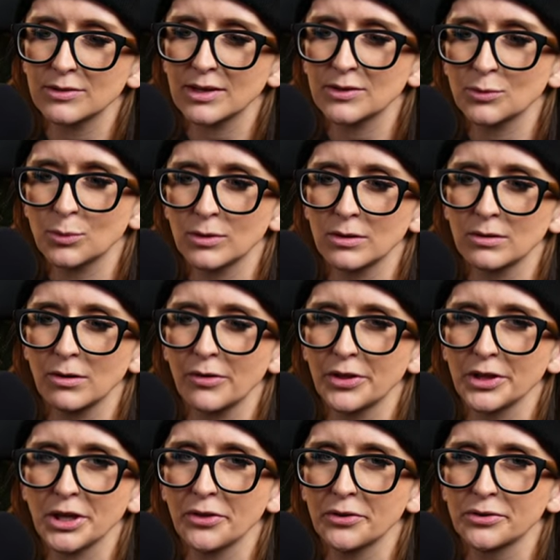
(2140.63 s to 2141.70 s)
that's where all the
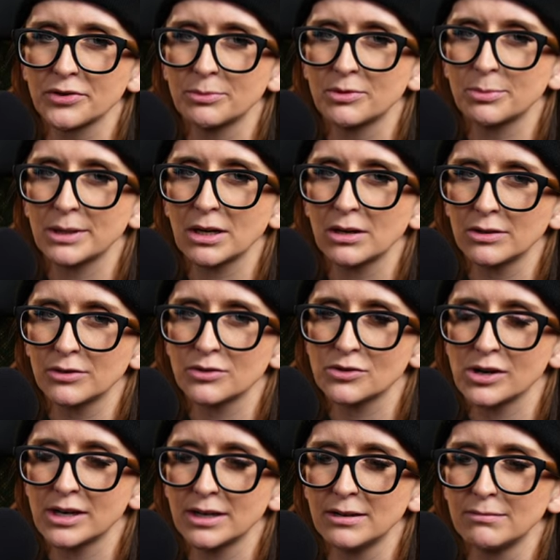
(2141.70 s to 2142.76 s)
color seems to be
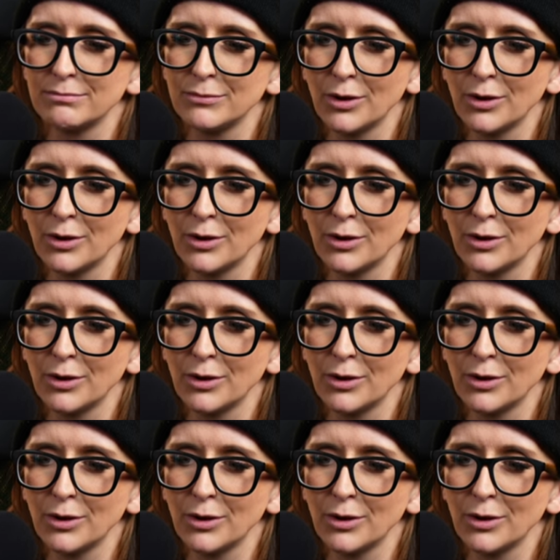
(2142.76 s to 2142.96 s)
concentrated